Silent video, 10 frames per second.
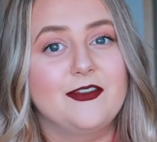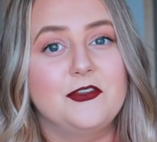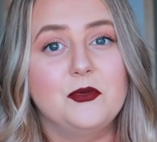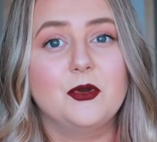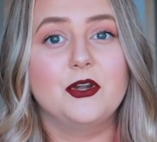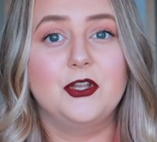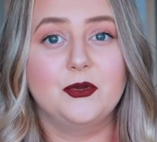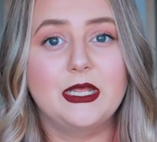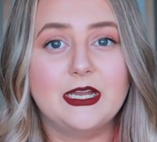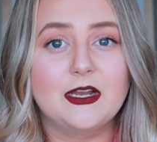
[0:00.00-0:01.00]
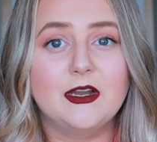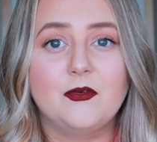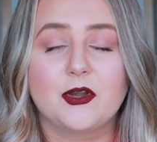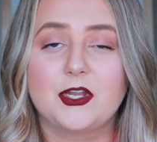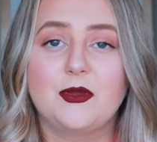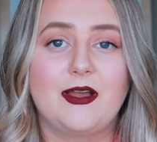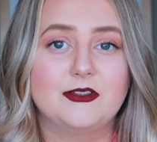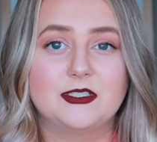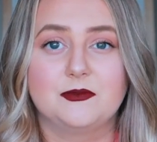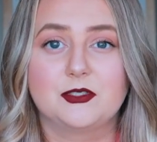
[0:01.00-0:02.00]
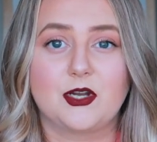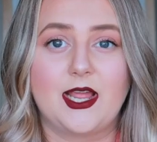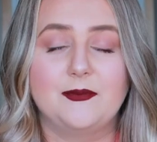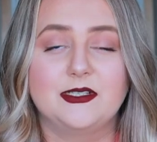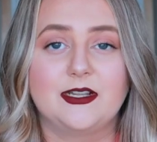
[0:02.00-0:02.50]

If you were new here or you haven't subscribed,